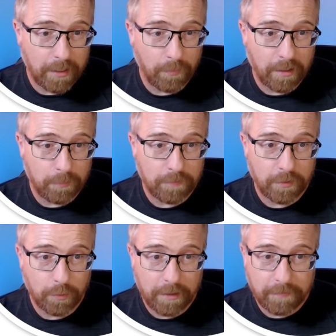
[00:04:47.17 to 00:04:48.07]
but you want to move
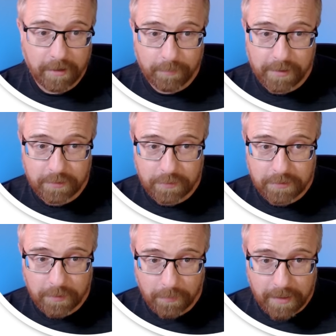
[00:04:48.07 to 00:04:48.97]
it 25
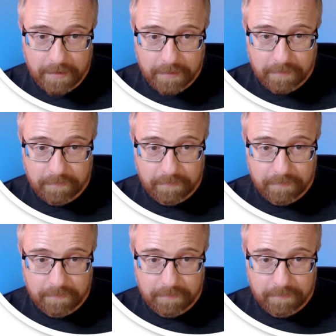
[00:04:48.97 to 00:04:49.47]
pixels to the right,